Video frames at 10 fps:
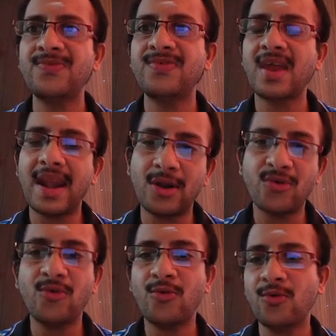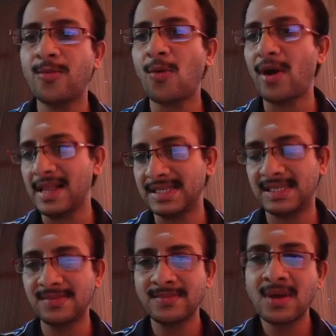generative
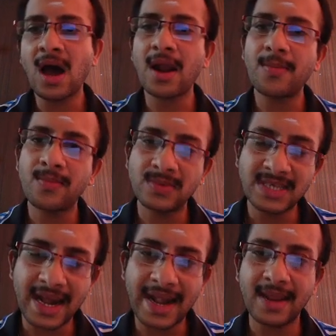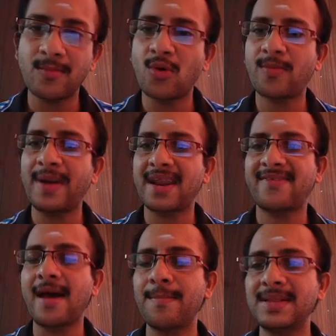models, or generating more better
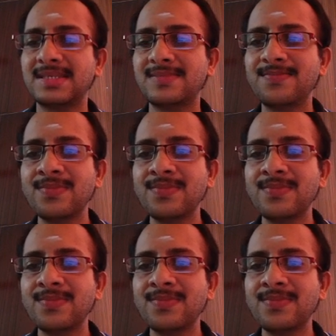samples.